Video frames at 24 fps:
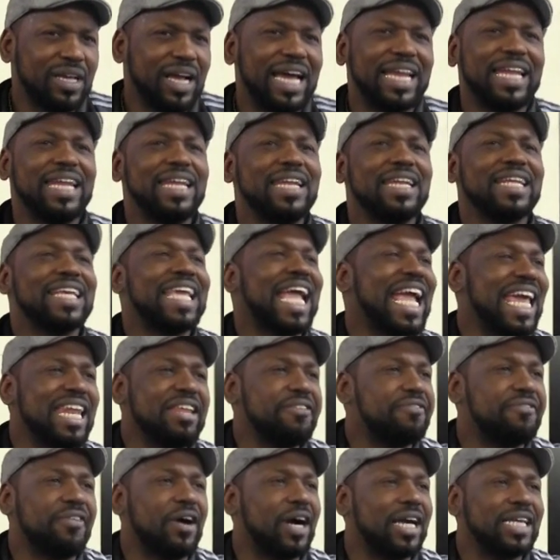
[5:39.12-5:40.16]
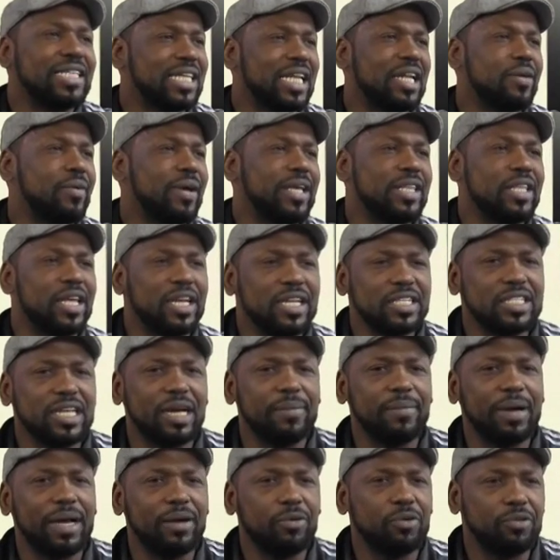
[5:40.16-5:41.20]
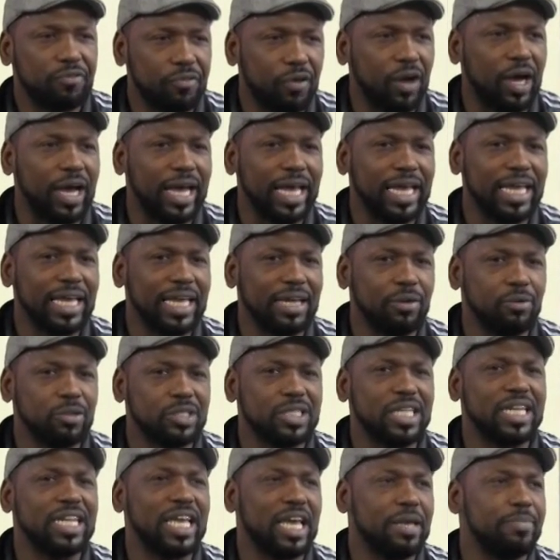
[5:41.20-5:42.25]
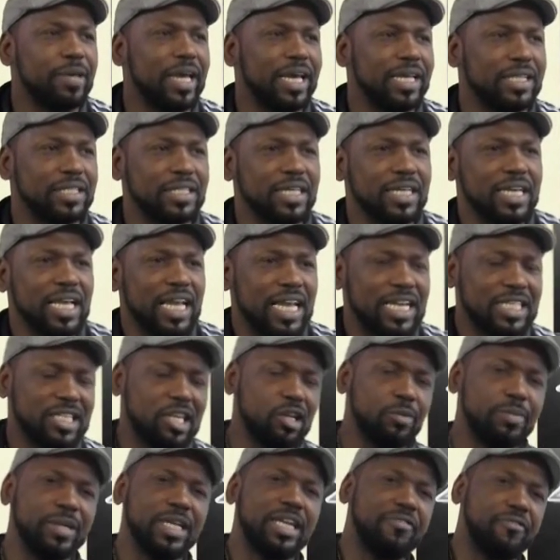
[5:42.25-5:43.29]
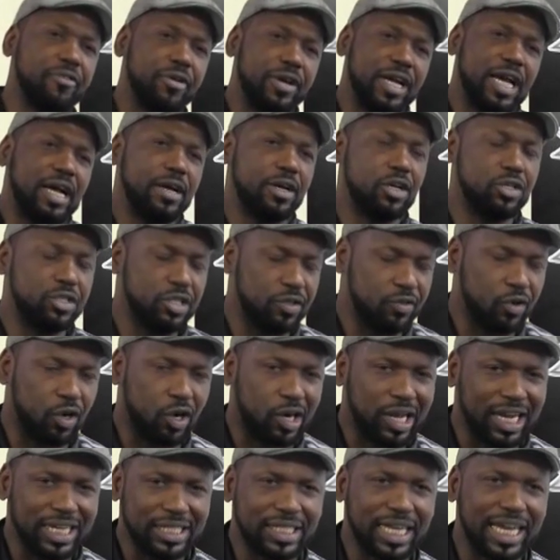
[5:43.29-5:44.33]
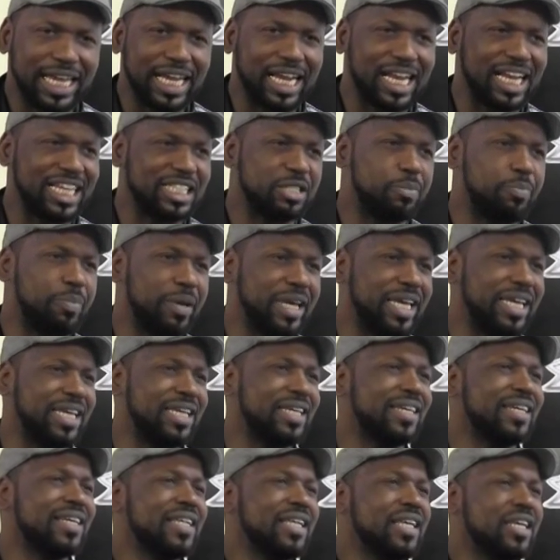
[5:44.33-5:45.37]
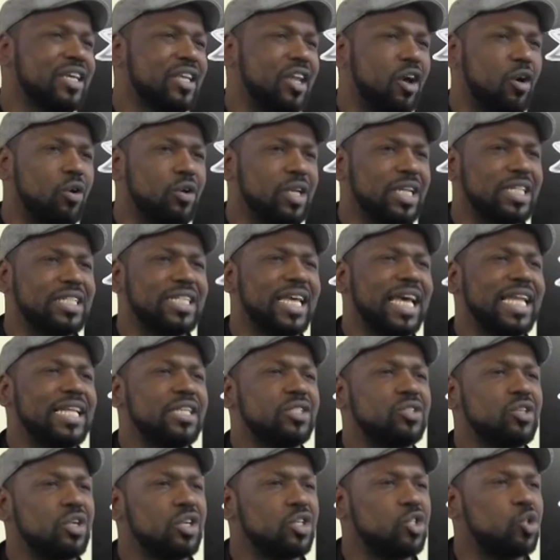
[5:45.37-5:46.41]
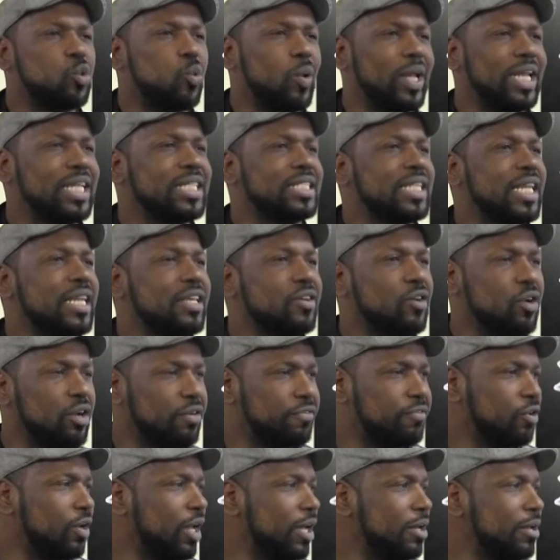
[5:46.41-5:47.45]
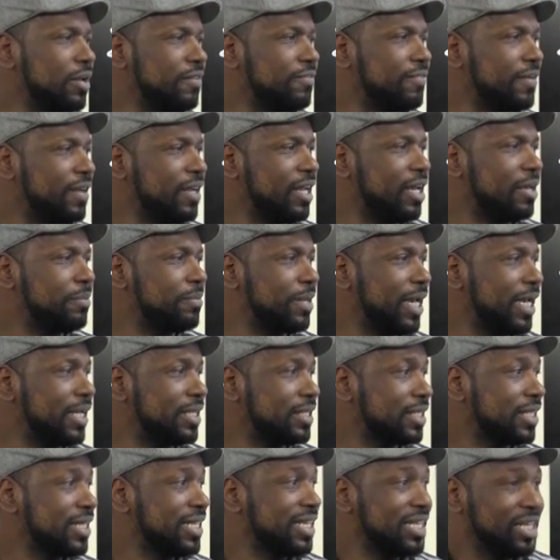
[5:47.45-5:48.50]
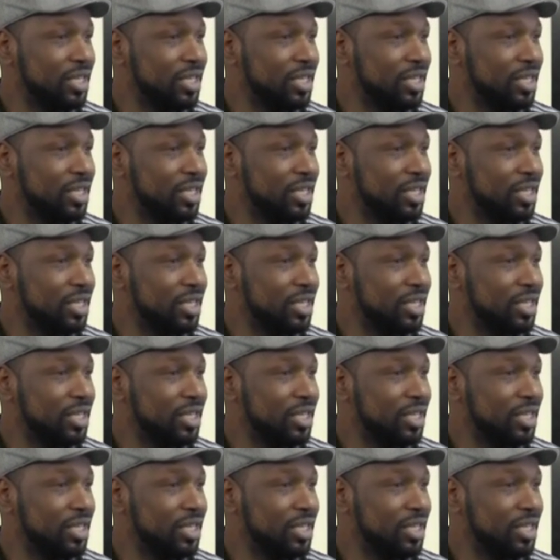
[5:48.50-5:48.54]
I didn't get any fights anyway. The only time I would fight, it was in the ABAs. It's a little bit different now, because you've got Class A, Class B, you know, under 10s, under 20s, then you've got the full ABAs.